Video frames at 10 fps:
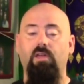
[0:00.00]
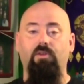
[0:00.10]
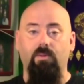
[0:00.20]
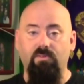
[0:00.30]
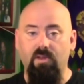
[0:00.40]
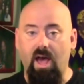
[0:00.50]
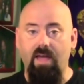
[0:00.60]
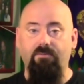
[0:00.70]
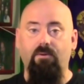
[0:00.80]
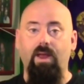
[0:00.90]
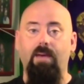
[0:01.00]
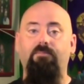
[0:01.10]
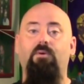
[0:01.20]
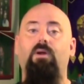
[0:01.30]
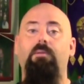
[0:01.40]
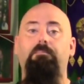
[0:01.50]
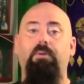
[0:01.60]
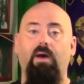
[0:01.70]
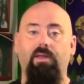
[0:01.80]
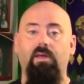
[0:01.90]
There is an iPhone app for it,
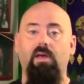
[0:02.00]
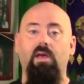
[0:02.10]
but